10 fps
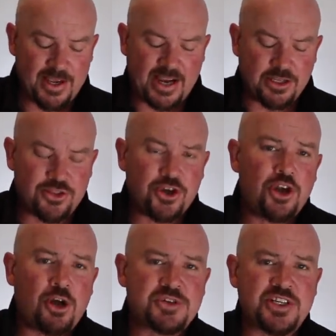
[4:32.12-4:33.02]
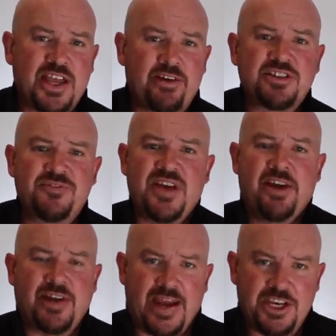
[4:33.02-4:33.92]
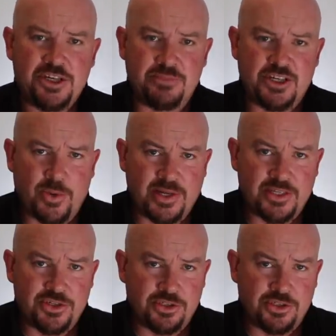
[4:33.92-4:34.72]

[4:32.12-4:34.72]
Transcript: And the third option there is a variation between the two.